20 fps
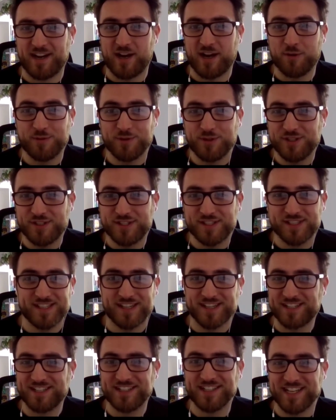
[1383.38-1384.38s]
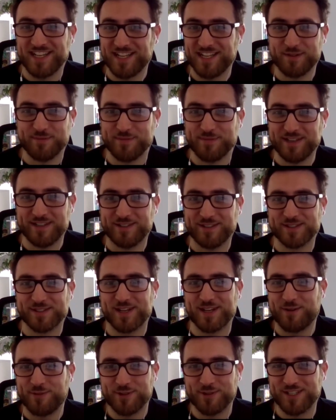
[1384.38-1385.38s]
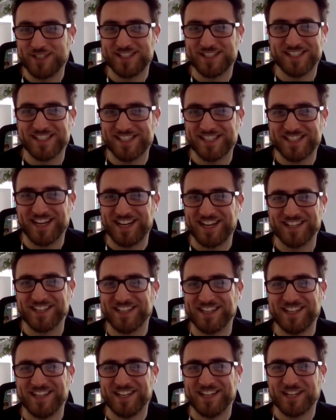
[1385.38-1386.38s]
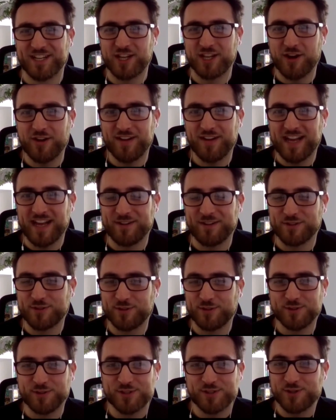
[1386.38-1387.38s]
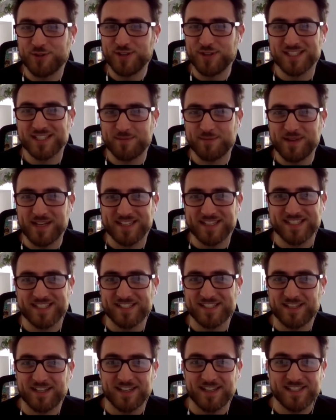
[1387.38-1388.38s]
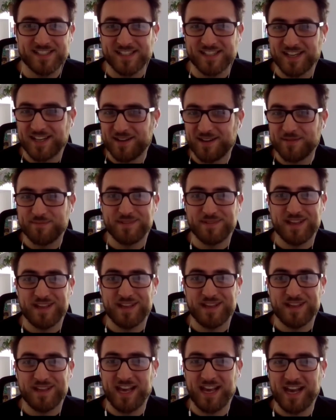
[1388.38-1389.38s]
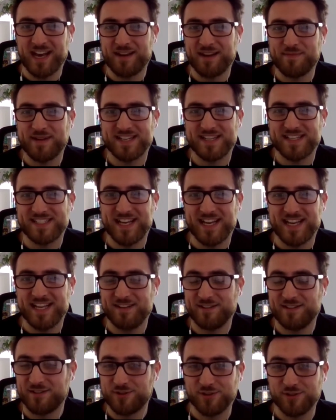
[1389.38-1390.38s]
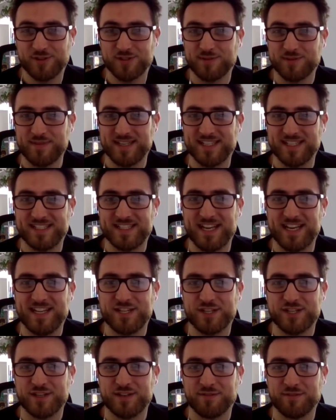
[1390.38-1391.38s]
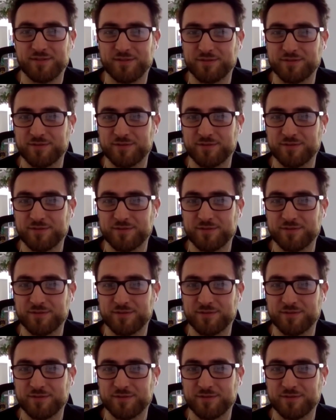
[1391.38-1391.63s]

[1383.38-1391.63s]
I want you to start cooking your meals. I want you to start going outdoors, doing some exercise. If you can meditate, do some meditation.